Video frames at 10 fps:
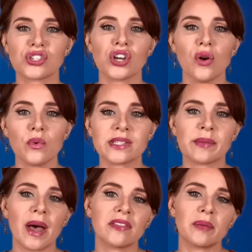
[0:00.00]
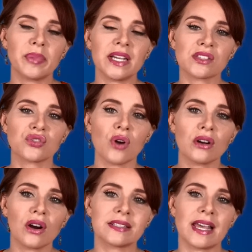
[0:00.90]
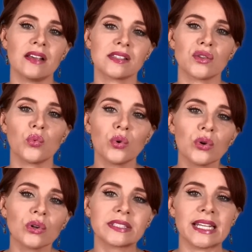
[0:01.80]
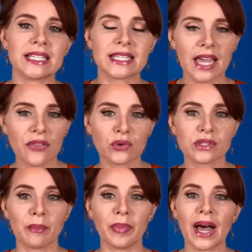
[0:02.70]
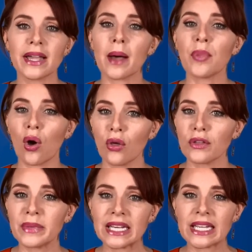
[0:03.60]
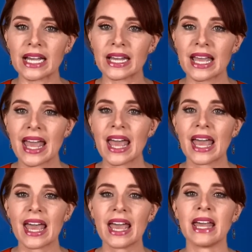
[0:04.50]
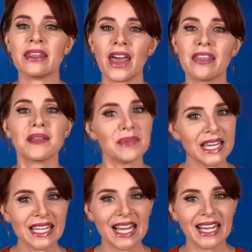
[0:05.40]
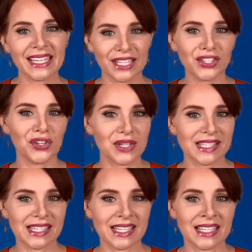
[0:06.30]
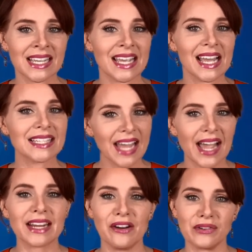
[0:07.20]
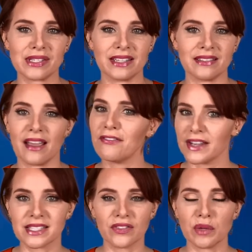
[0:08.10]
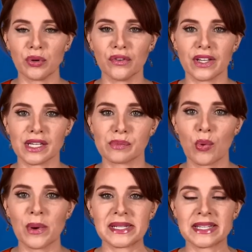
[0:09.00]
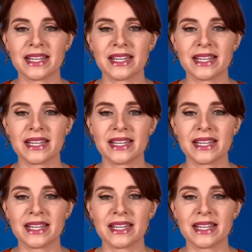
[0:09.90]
joke was about the biggest drug cartels in the world getting together to buy up all the media. And then the media, in unison, attack Harrelson, effectively proving his point.